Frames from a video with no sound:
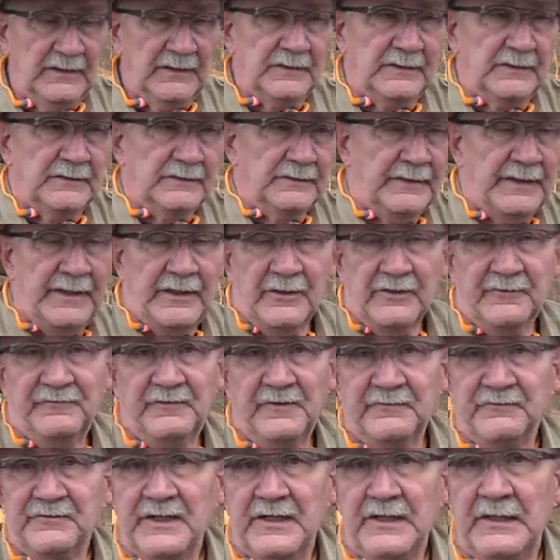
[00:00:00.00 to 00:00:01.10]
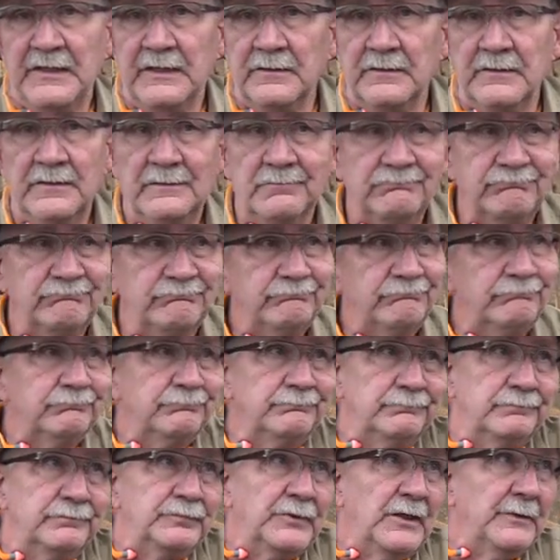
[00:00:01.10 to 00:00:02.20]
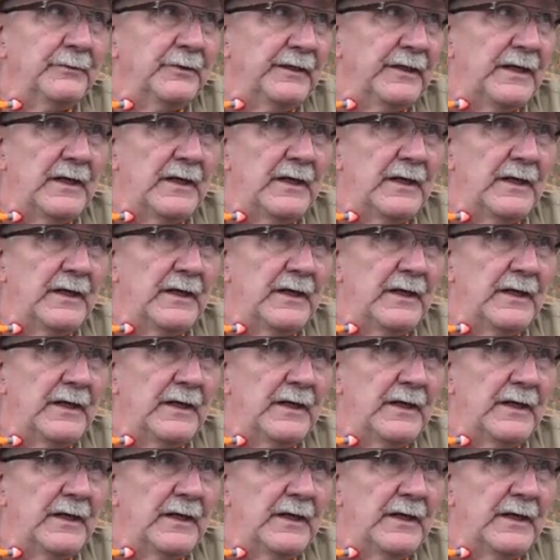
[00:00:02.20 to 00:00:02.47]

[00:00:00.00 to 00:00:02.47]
uh, an AR-15 probably